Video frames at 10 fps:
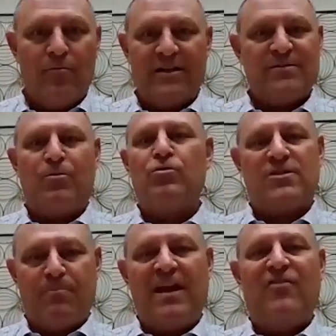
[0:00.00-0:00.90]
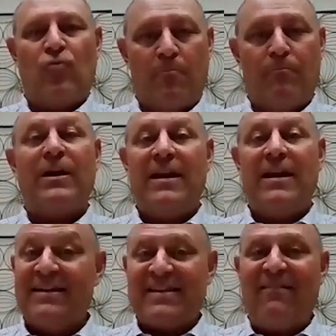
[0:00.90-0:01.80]
as opposed to page 1, but it
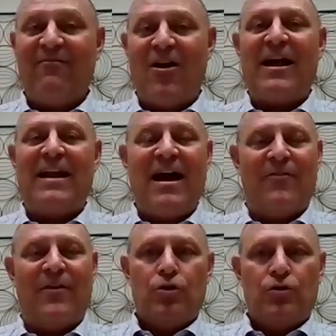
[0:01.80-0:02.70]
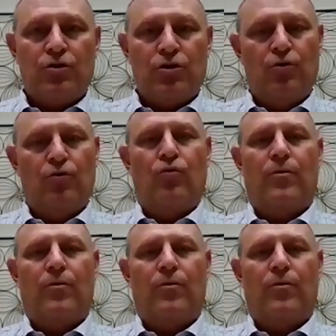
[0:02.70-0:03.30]
is a line on there. 2,